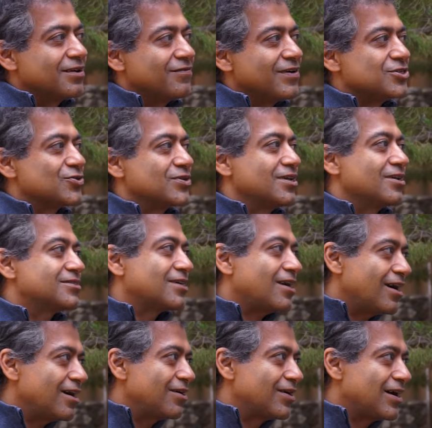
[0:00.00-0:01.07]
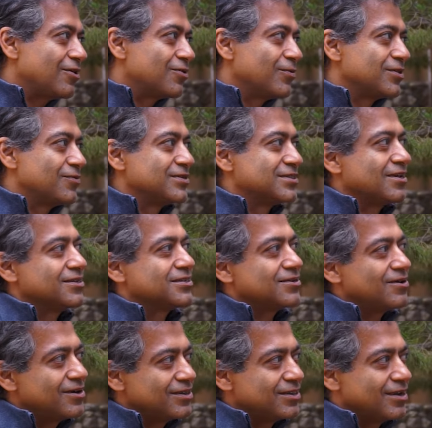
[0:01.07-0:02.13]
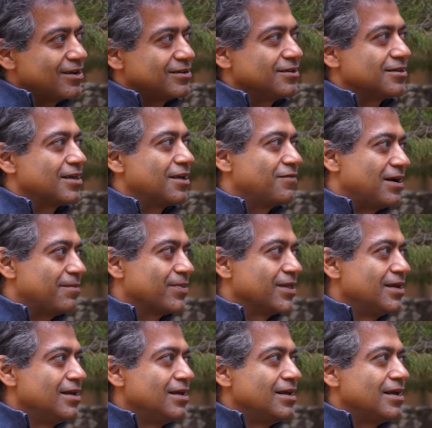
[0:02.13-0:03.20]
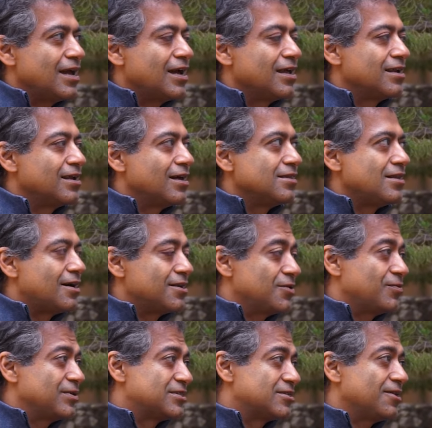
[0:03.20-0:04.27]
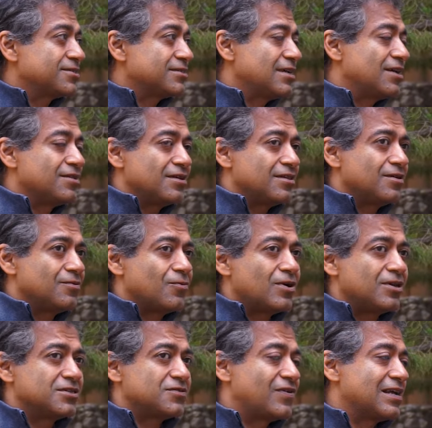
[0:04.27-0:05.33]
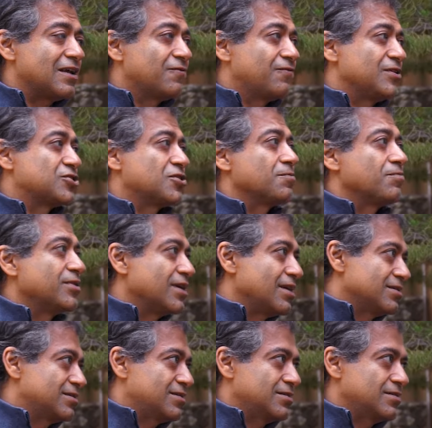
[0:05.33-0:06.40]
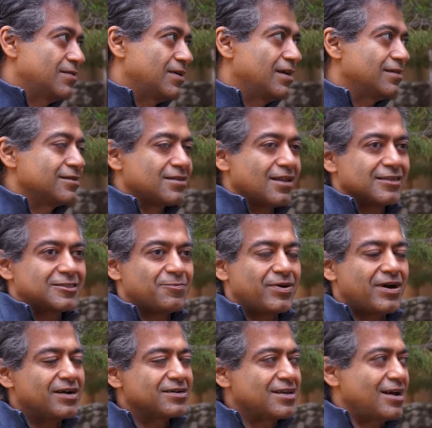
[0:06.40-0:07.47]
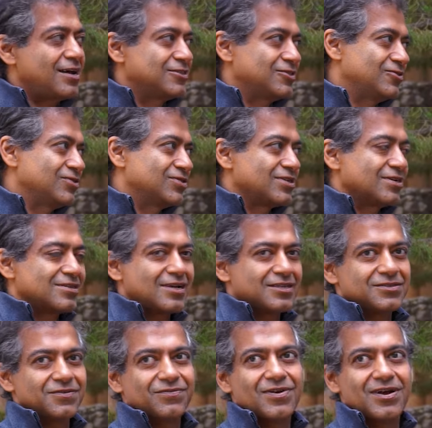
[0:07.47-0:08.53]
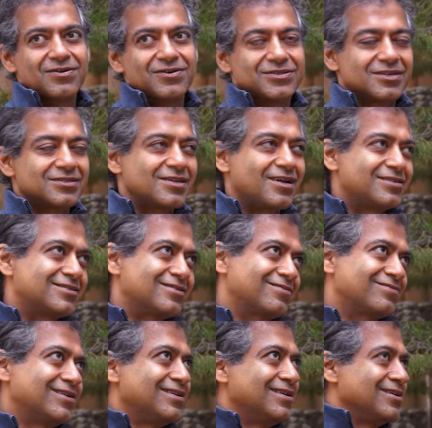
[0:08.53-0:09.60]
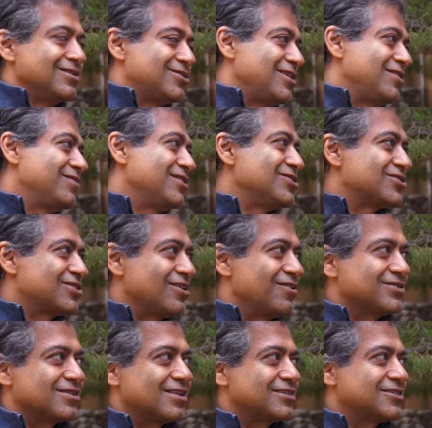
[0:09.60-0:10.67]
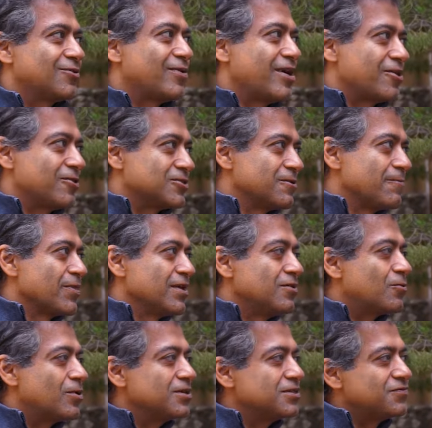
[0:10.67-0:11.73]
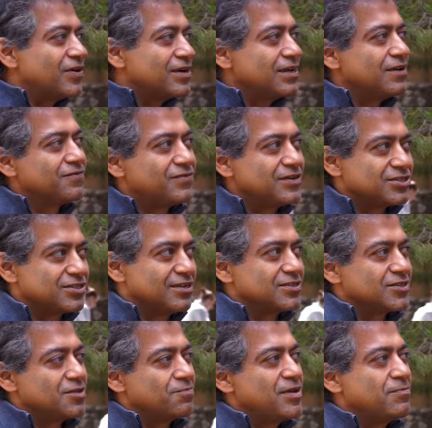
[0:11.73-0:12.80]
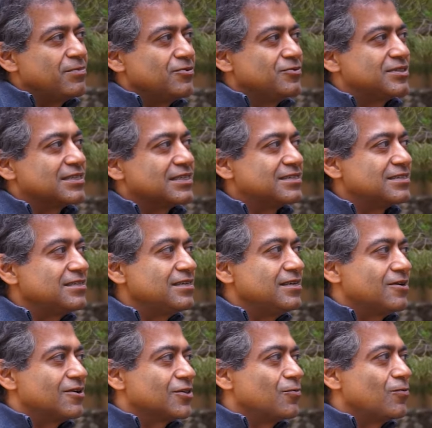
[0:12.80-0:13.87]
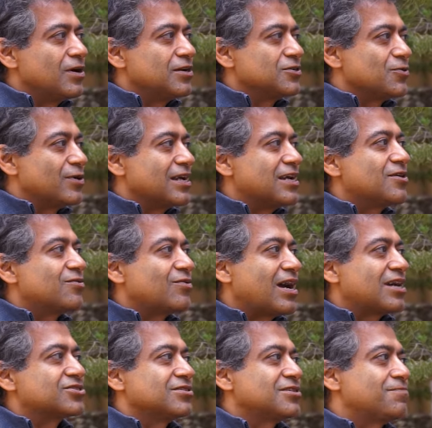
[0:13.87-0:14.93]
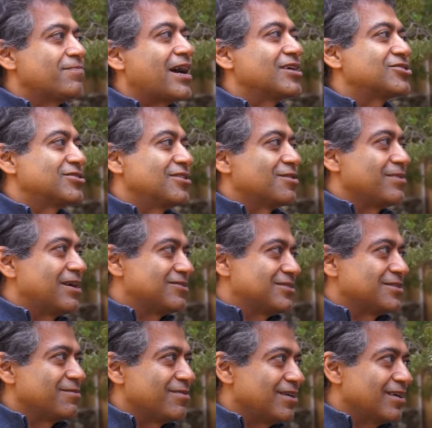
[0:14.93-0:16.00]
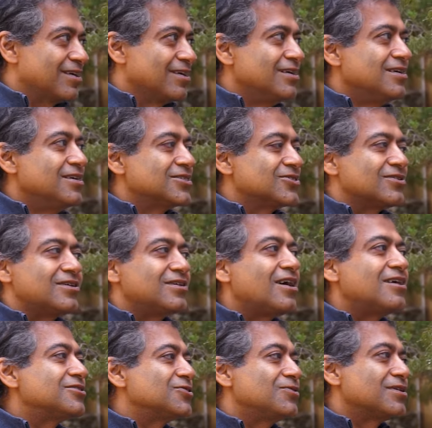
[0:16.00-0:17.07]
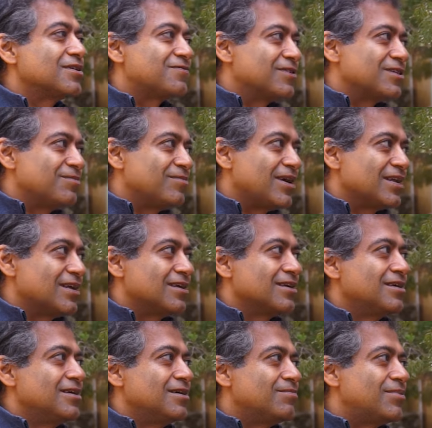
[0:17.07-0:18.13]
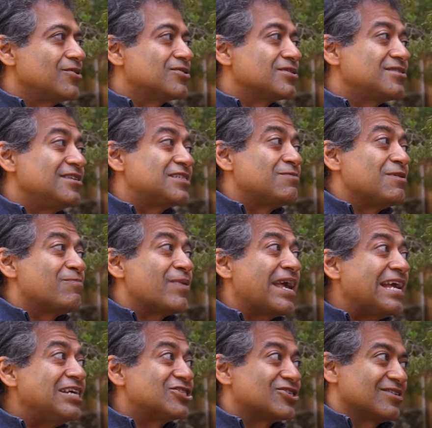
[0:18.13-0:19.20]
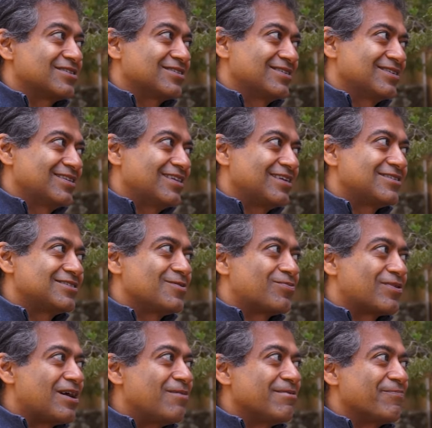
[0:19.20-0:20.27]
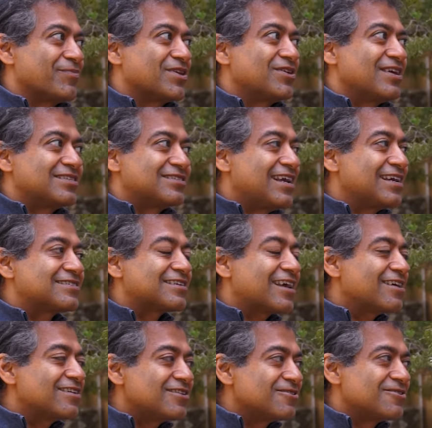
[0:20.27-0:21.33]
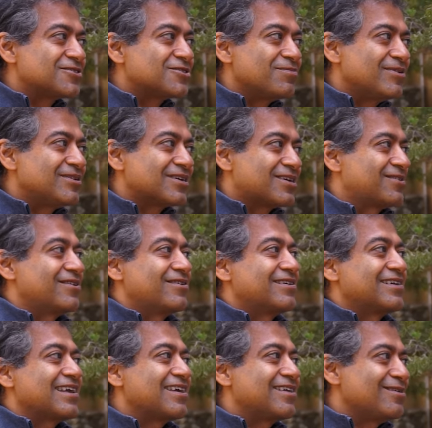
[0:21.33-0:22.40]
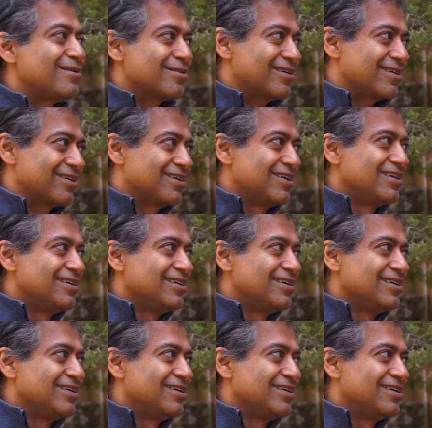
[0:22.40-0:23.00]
And eventually they'll tire out when the results aren't there and they'll give up. And a lot of the results now, the world is a very efficient place, right? There's lots of podcasters, there's lots of runners, there's lots of TV shows, there's lots of writers. The world is very efficient. So the people who succeed are the ones who are irrationally passionate about something. So they're not doing it for the money. But you just need to be patient. This is the problem. It takes 10 years to build a career in anything.